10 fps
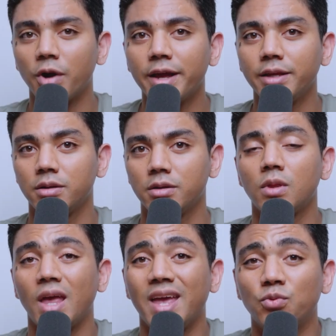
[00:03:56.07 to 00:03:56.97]
right?
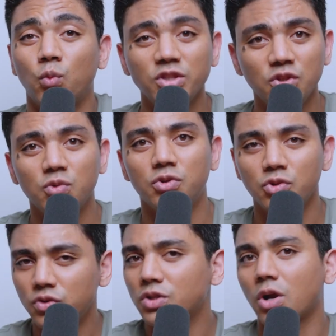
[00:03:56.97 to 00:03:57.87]
And once you
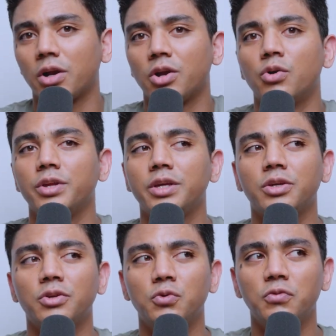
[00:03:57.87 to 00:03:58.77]
do start
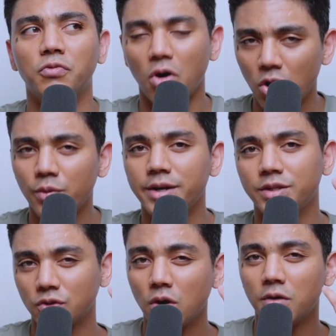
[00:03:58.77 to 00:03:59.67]
coding, you've already
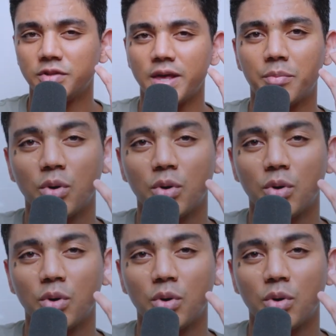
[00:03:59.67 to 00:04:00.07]
solved that